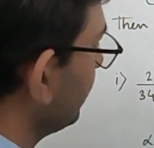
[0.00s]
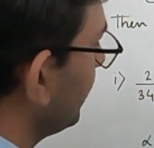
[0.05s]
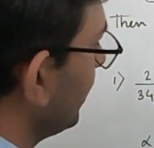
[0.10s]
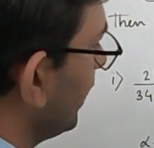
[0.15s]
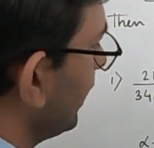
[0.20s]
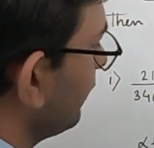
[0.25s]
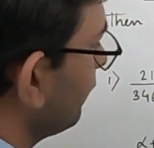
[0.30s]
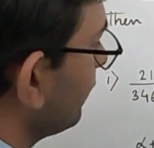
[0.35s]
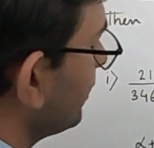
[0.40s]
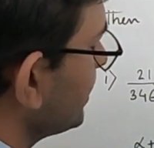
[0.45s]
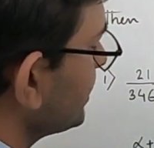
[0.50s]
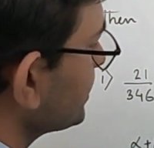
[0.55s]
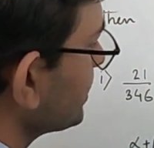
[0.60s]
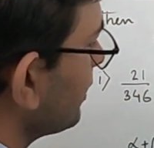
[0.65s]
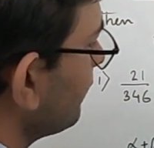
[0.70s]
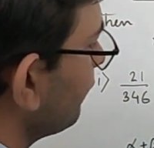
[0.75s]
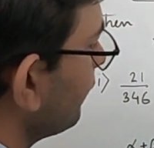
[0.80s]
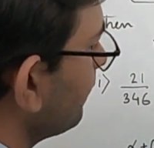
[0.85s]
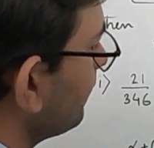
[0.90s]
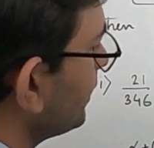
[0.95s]
And what is
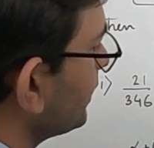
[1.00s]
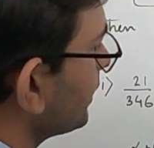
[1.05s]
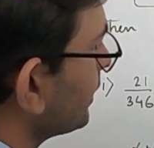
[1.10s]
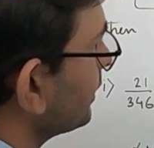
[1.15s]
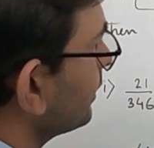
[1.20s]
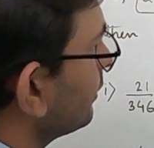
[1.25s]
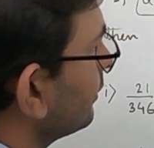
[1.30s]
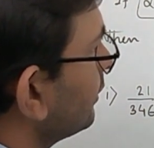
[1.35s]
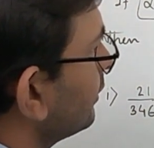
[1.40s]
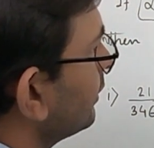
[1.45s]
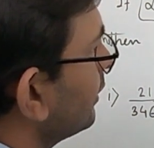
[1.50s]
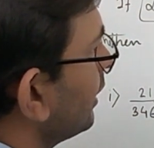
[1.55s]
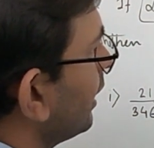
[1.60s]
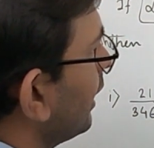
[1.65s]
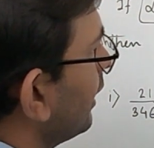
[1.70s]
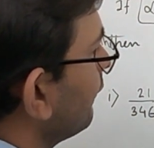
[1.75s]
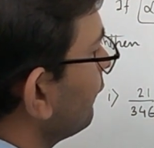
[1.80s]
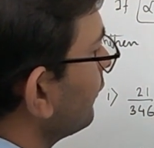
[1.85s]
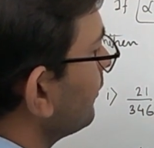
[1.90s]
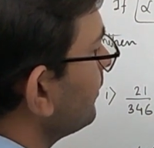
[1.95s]
alpha beta?
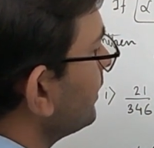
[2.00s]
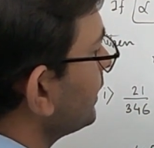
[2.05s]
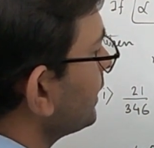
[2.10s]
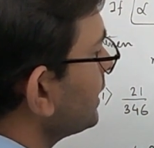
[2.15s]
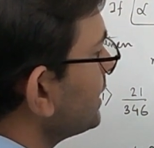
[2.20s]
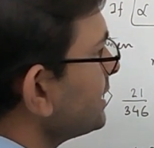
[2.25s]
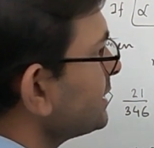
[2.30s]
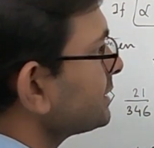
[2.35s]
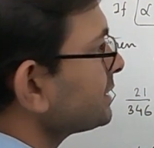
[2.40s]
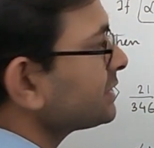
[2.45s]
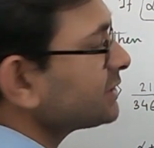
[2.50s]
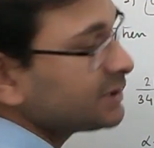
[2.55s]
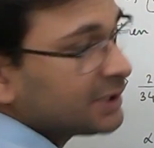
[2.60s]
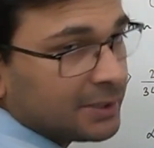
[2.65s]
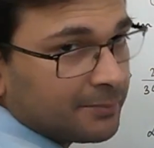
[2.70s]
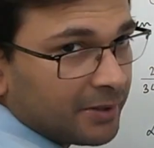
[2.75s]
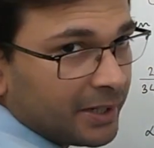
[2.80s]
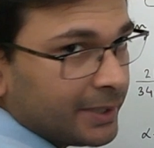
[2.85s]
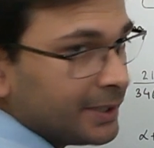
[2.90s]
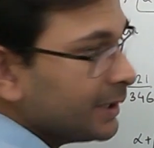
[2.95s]
Alpha beta is c
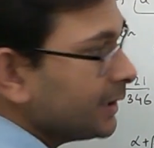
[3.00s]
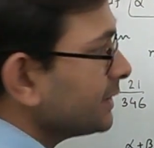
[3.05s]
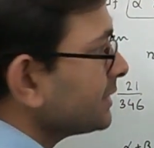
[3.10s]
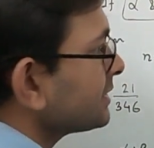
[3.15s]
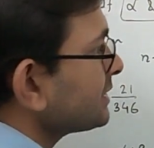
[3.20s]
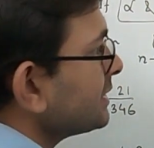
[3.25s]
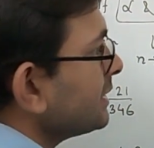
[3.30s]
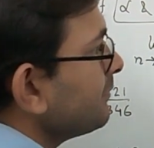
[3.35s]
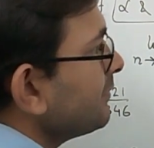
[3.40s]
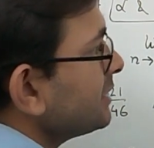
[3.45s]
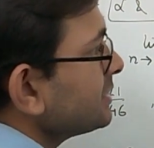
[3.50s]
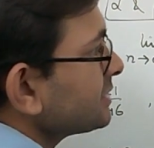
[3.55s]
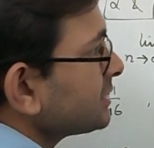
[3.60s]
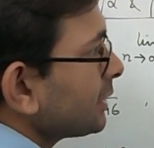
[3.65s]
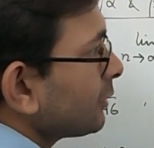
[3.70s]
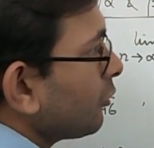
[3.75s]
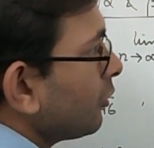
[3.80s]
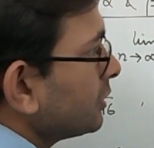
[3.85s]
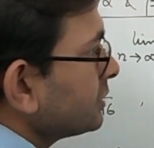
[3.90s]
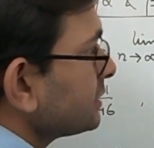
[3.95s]
by a. C means the
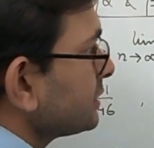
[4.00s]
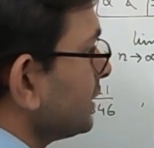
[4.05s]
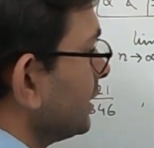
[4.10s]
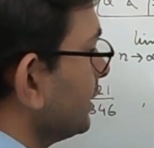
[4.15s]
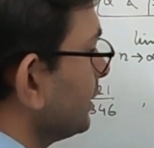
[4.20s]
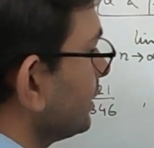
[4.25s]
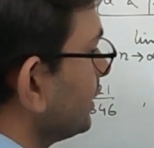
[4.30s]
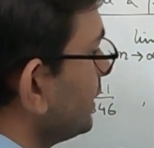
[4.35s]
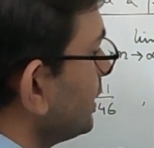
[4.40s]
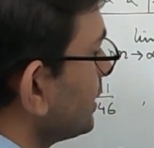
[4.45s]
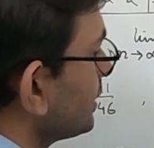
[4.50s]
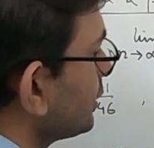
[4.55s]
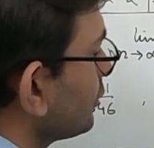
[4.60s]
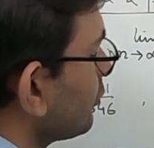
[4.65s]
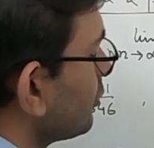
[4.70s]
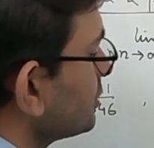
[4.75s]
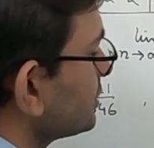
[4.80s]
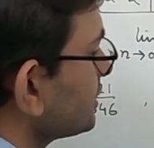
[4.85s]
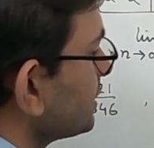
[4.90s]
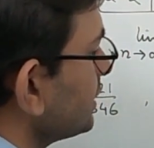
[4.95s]
constant. Here the
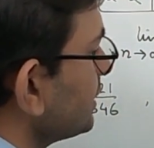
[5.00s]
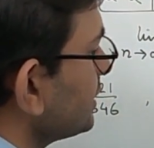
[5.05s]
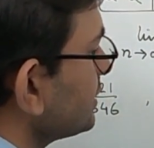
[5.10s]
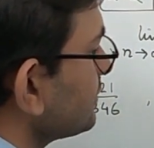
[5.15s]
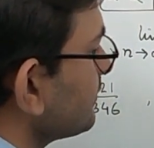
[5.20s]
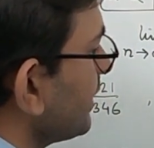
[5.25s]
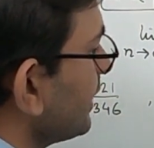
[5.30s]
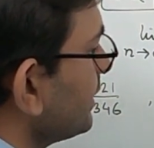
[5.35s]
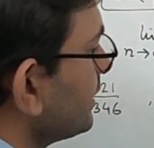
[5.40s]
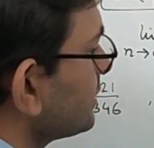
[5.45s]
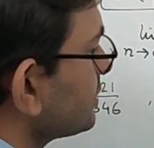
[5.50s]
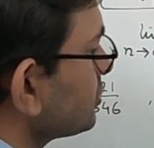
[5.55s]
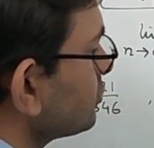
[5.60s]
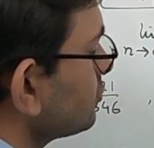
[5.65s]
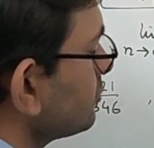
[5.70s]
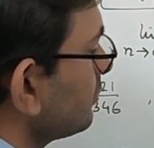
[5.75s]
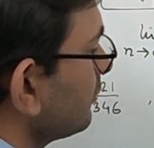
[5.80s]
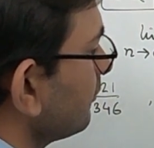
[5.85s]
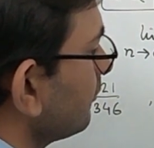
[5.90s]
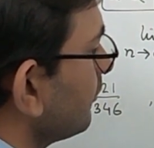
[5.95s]
constant is minus
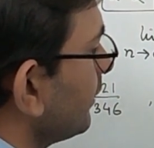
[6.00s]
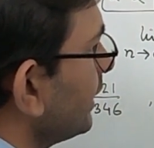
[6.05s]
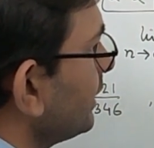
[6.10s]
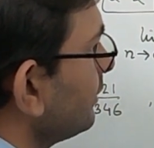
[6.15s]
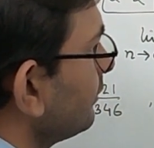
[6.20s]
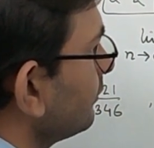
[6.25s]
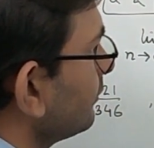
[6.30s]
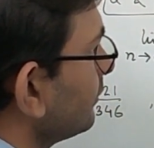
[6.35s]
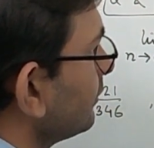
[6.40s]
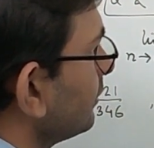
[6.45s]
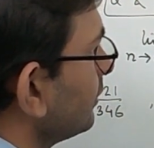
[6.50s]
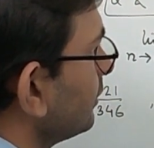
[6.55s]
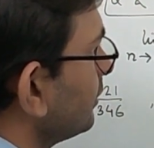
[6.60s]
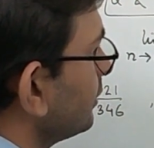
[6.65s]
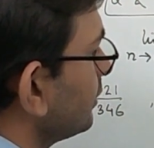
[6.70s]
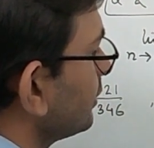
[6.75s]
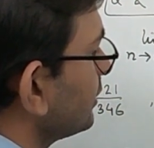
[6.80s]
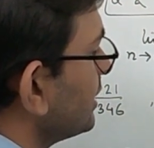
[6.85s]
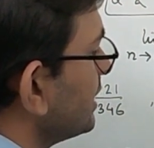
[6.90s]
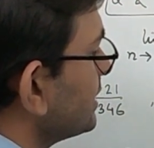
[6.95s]
2 by
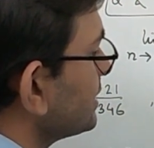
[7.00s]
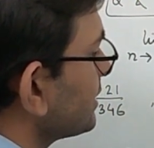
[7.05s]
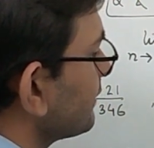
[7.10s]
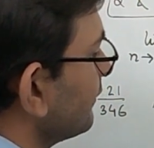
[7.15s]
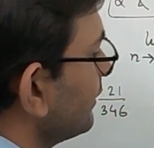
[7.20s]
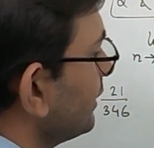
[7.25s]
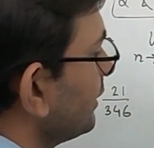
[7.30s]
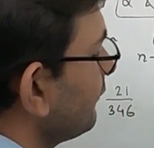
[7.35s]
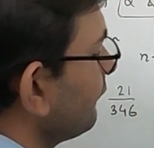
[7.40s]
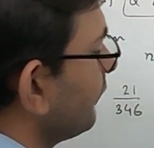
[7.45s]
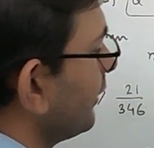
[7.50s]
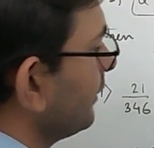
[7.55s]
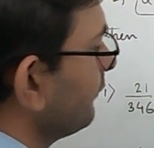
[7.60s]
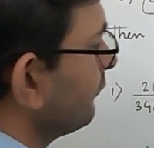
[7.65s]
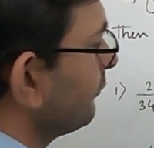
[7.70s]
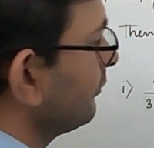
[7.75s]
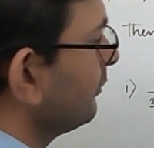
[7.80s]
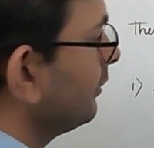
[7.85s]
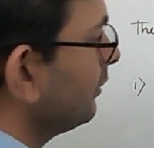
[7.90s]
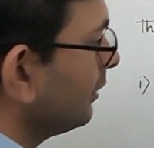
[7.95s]
375.
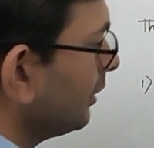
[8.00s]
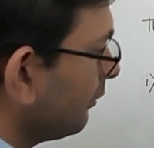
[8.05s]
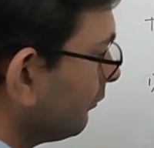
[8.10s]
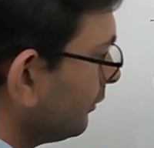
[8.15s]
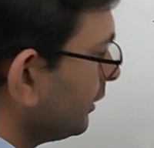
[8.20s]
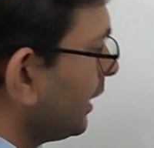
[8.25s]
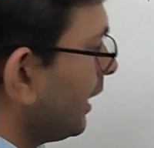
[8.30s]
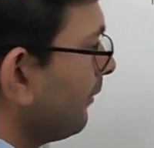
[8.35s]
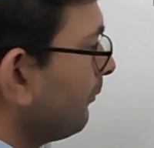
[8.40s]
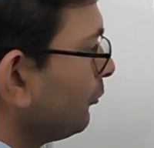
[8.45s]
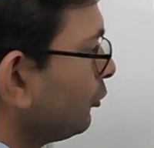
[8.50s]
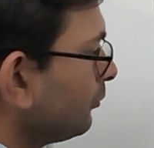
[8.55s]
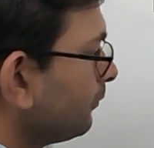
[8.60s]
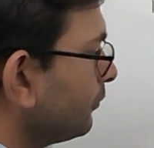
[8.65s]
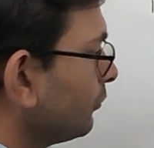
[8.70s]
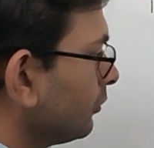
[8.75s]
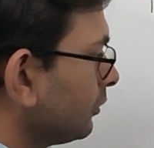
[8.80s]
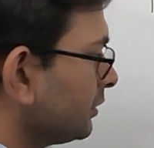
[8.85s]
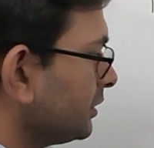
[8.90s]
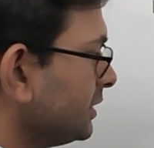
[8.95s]
Now we have to
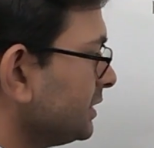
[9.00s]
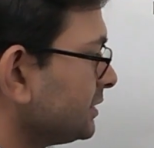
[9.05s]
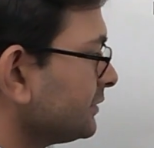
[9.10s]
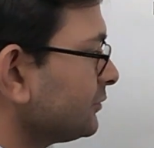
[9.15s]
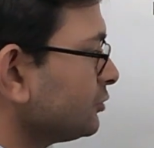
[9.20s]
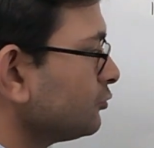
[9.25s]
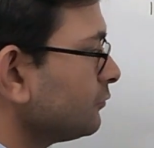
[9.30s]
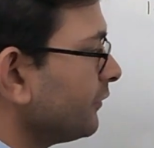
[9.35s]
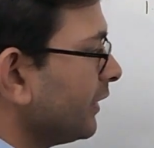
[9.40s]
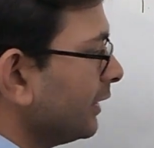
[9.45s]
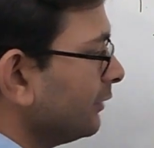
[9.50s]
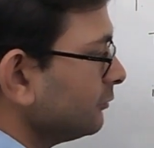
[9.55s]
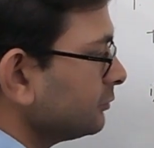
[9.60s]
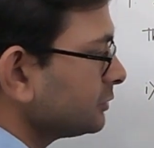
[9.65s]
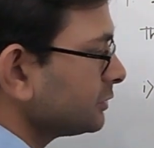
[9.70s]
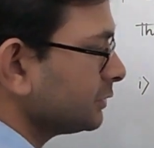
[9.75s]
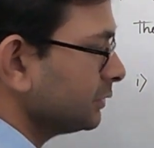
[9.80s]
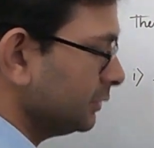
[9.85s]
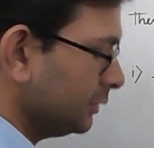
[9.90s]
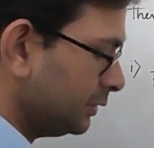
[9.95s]
put these two values
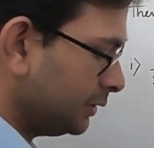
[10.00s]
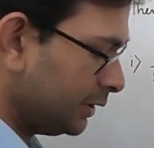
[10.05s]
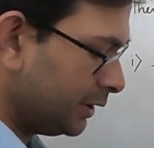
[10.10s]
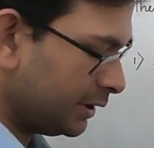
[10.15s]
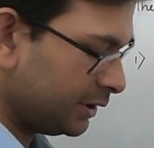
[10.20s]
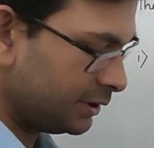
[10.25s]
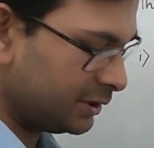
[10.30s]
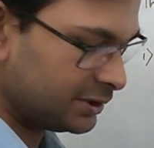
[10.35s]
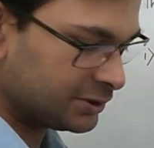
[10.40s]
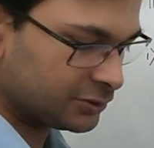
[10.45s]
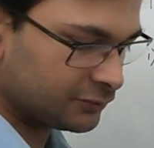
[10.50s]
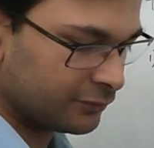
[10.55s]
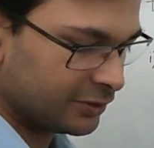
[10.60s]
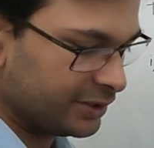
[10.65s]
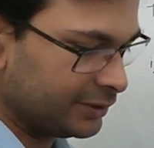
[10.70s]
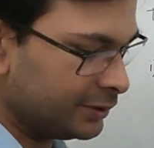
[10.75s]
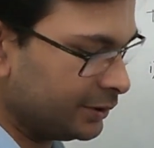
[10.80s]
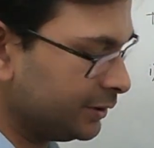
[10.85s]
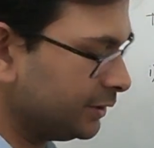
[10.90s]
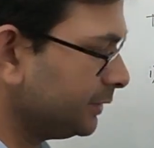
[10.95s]
in this
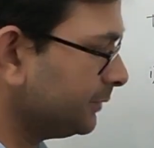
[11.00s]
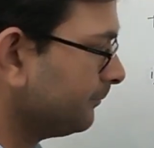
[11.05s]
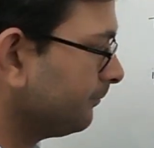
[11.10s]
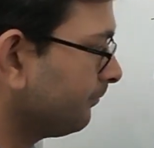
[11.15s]
quantity.